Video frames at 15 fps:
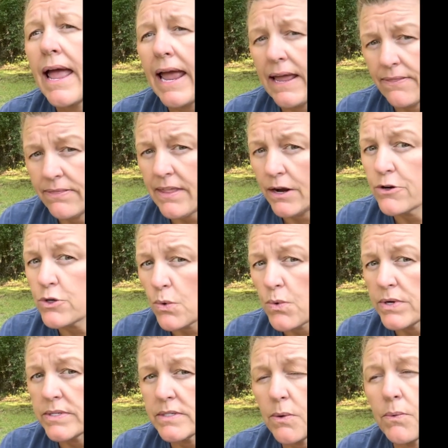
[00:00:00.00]
and their
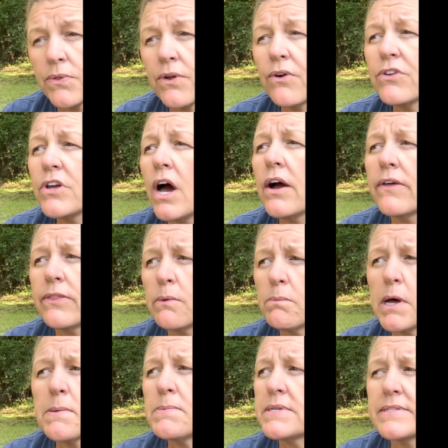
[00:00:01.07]
toys. So when they're young and they're
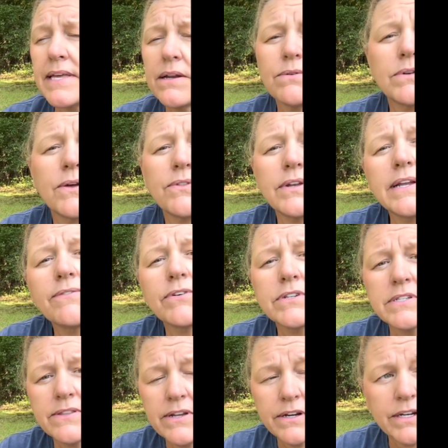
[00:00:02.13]
puppies, they don't know the
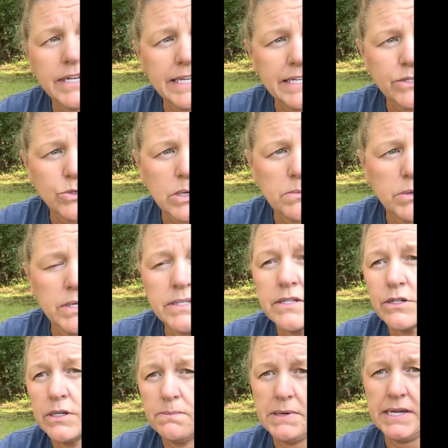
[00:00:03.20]
difference, and they're going to get in trouble because they're
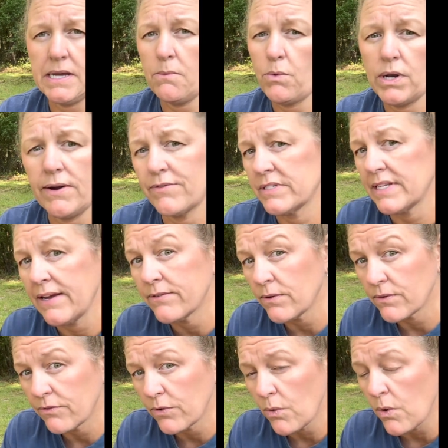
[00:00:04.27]
going to pick up whatever's left on
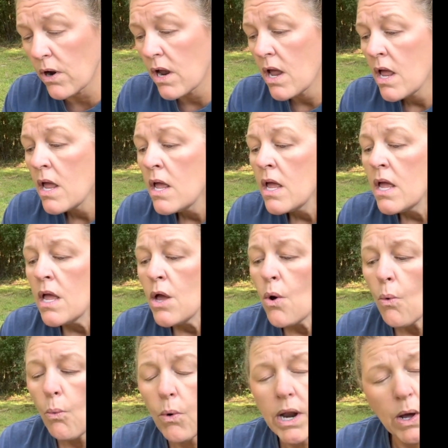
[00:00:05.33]
the floor.
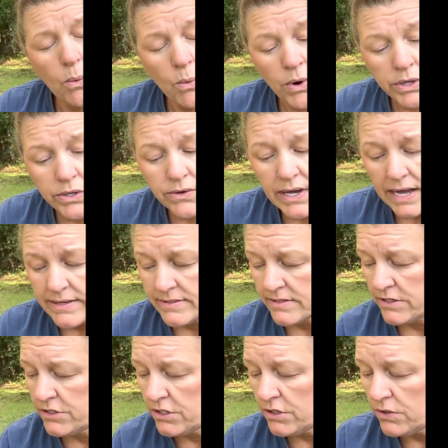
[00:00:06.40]
What I want you guys
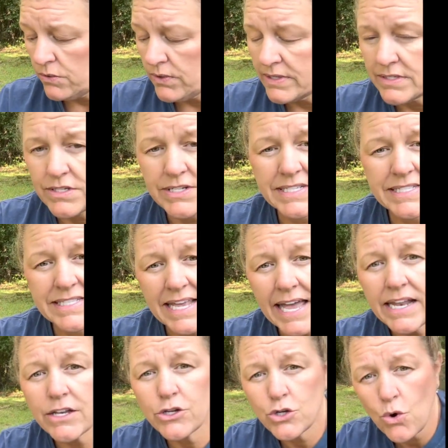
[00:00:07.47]
to do is to
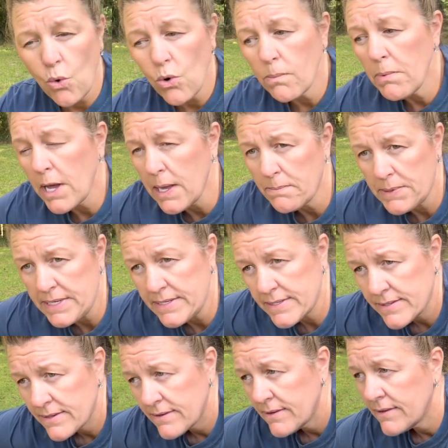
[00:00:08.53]
set your
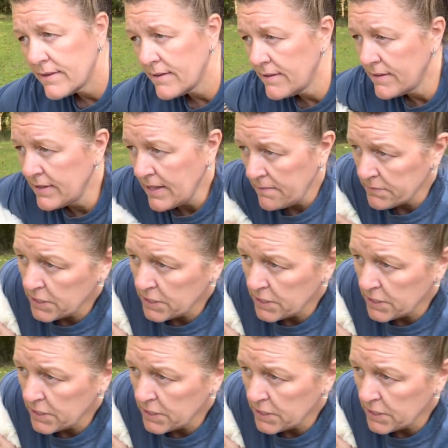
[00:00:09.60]
puppies and I'm